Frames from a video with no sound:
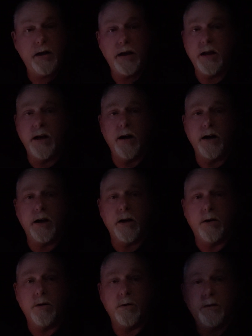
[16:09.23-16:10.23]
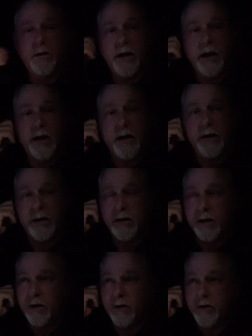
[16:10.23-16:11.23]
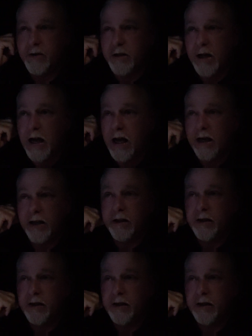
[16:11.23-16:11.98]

and there you go. And there's not